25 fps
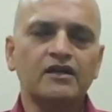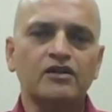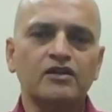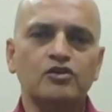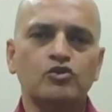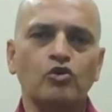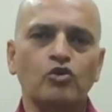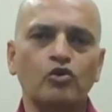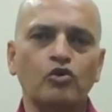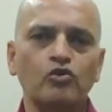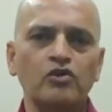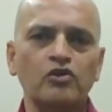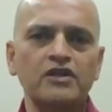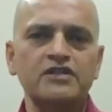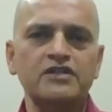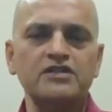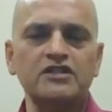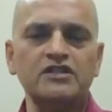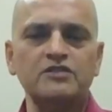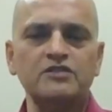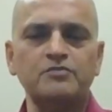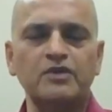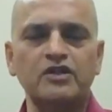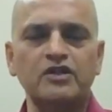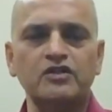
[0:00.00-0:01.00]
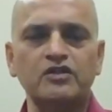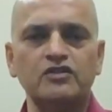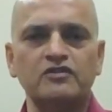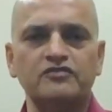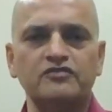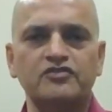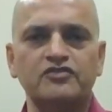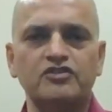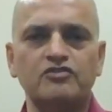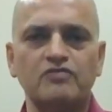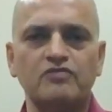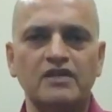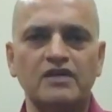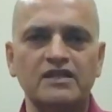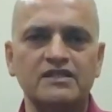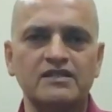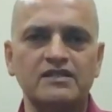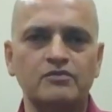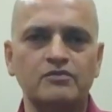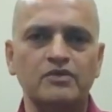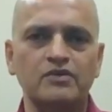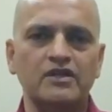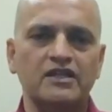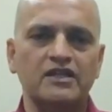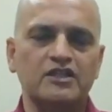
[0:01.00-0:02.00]
Not only just because of stress
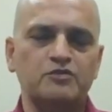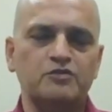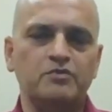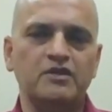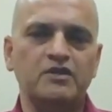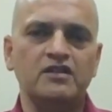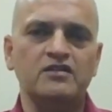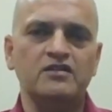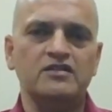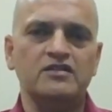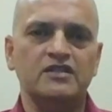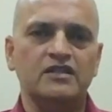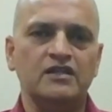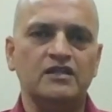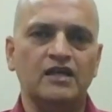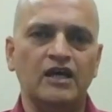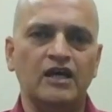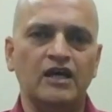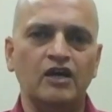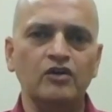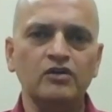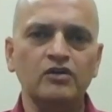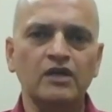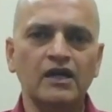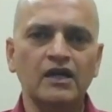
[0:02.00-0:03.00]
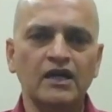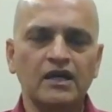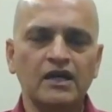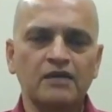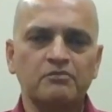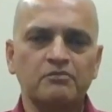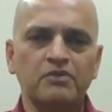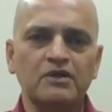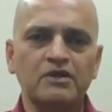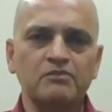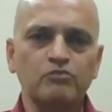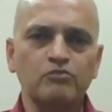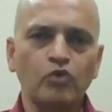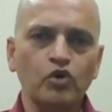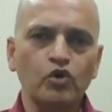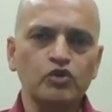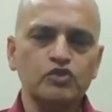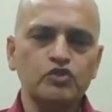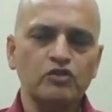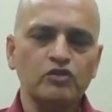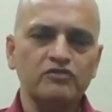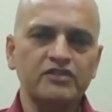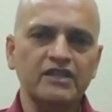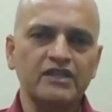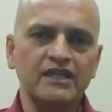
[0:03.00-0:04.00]
that we are experiencing now, but most
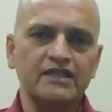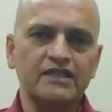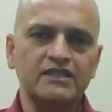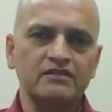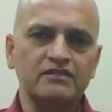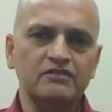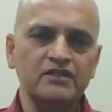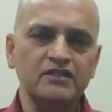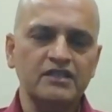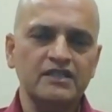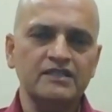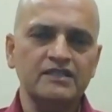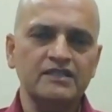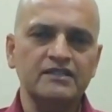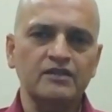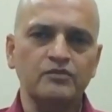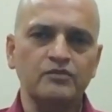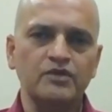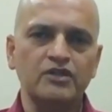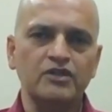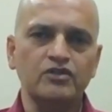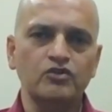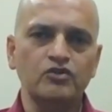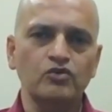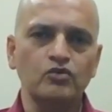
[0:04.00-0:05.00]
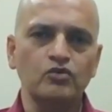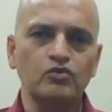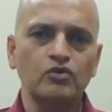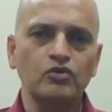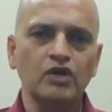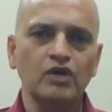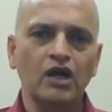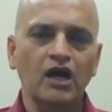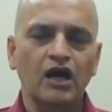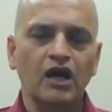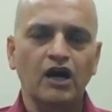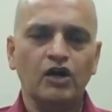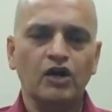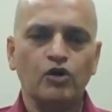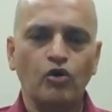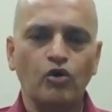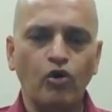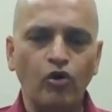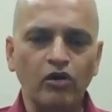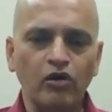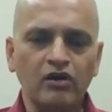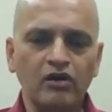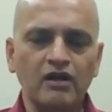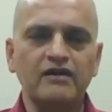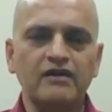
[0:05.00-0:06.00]
of the activities that we do are
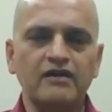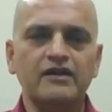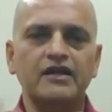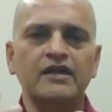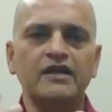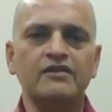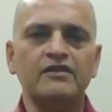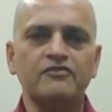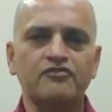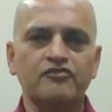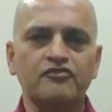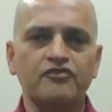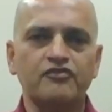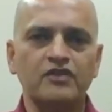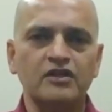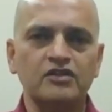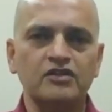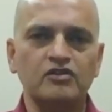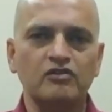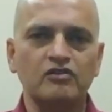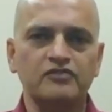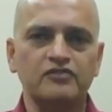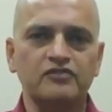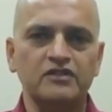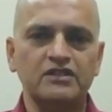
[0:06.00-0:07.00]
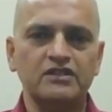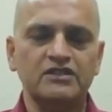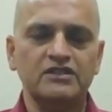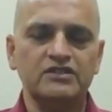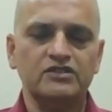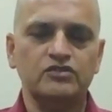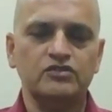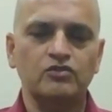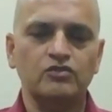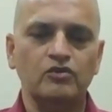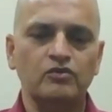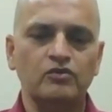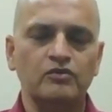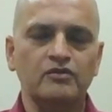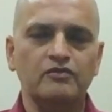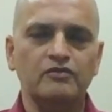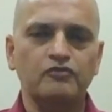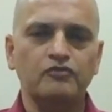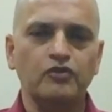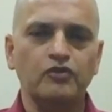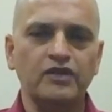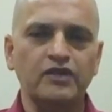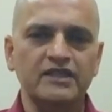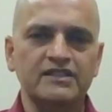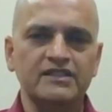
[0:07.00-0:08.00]
all in front of us. So
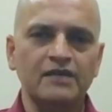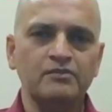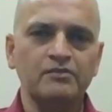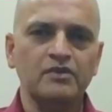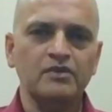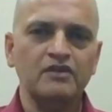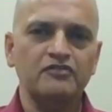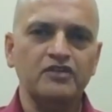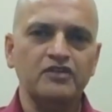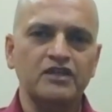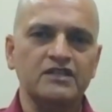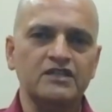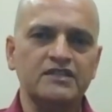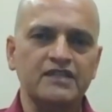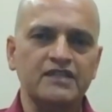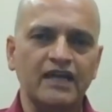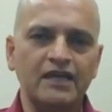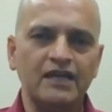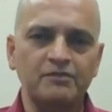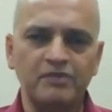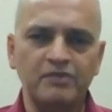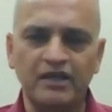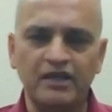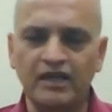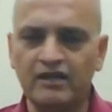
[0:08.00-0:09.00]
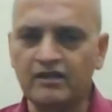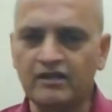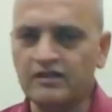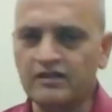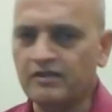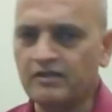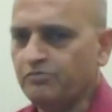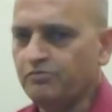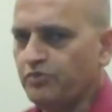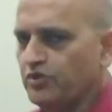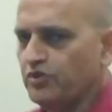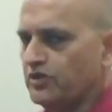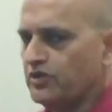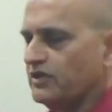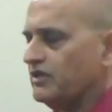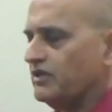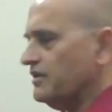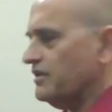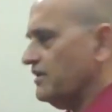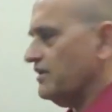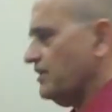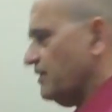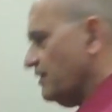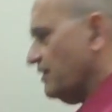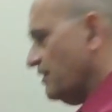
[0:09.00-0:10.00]
for example, if you're typing at a computer,
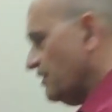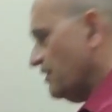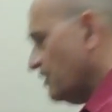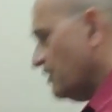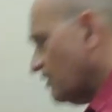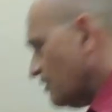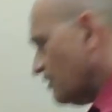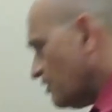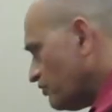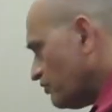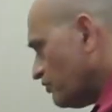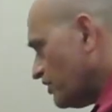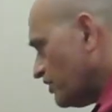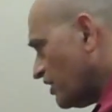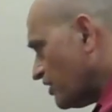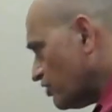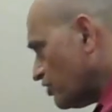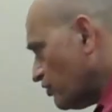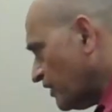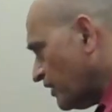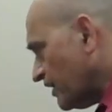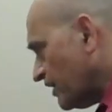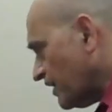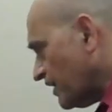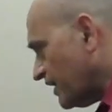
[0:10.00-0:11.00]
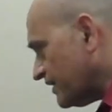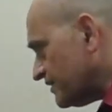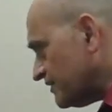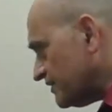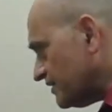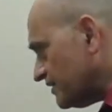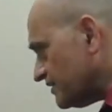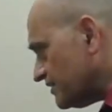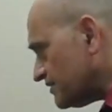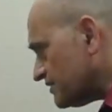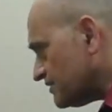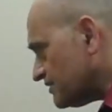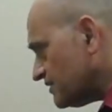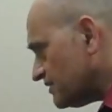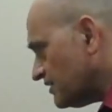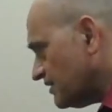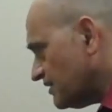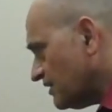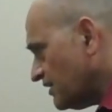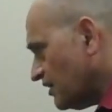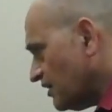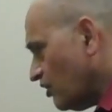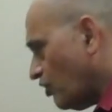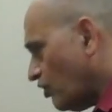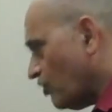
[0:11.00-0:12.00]
we are doing like this.
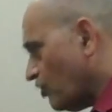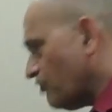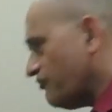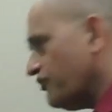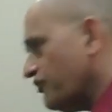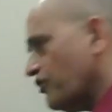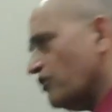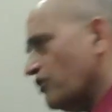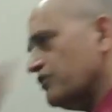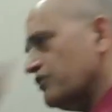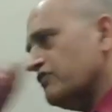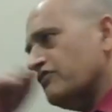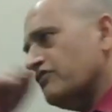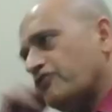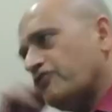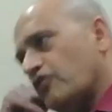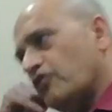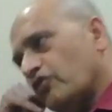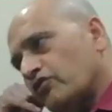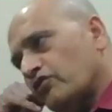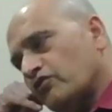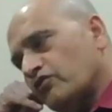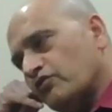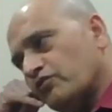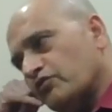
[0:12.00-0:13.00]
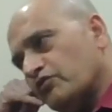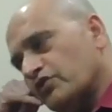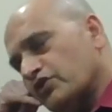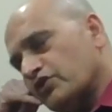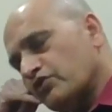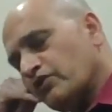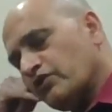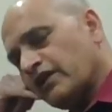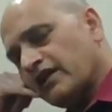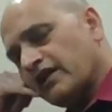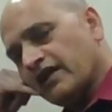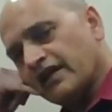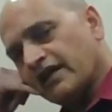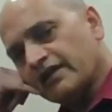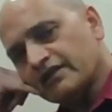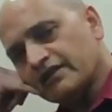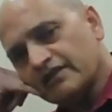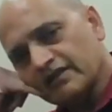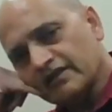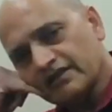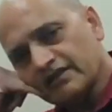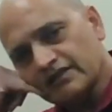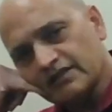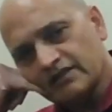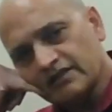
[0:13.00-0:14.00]
Or if you're on the phone, we're doing like
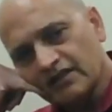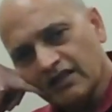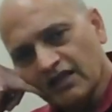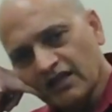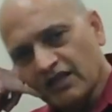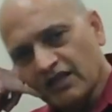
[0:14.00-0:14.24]
this.